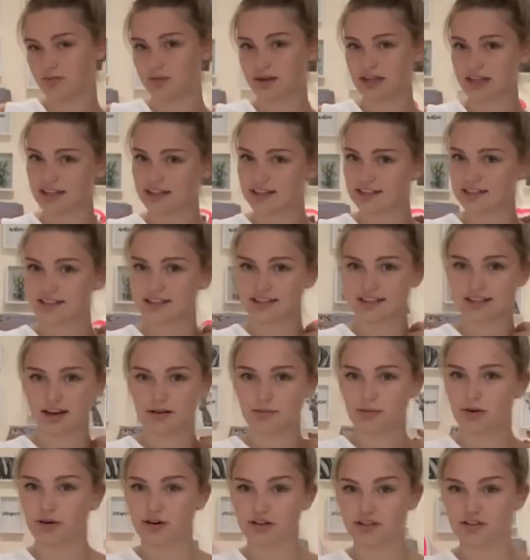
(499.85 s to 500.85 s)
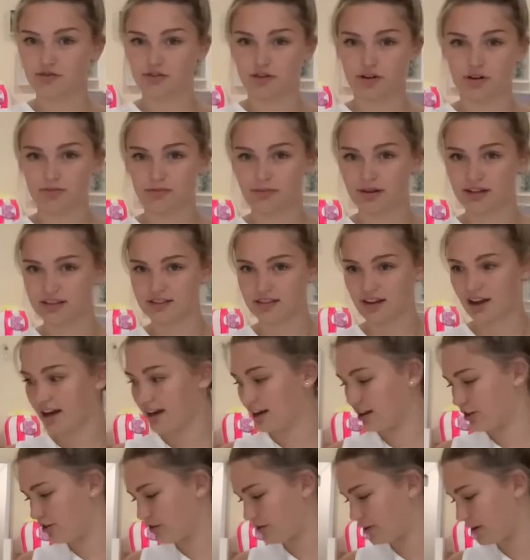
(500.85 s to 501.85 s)
please tell me where it's from, because I
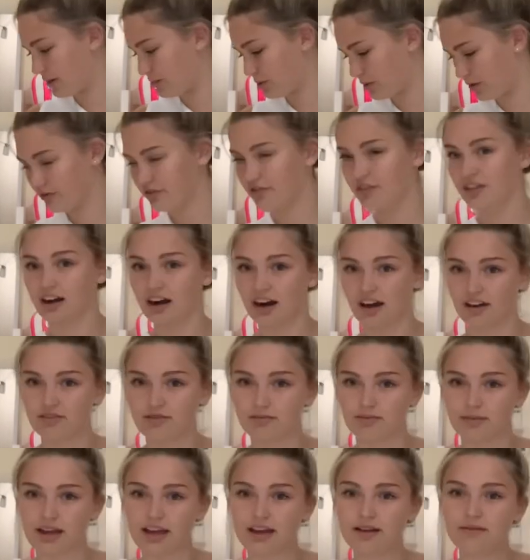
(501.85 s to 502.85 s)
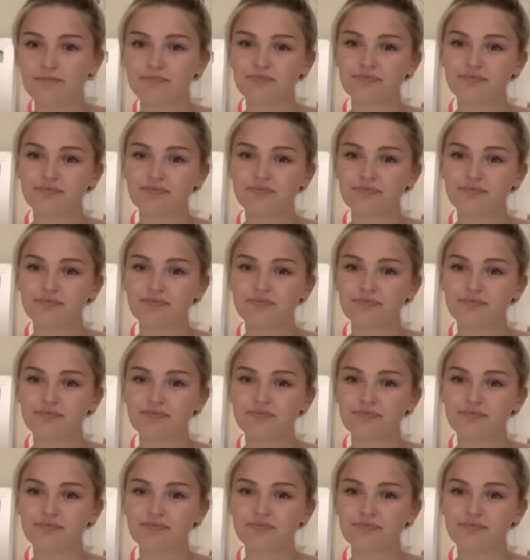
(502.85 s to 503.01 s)
cannot find one for the life of me.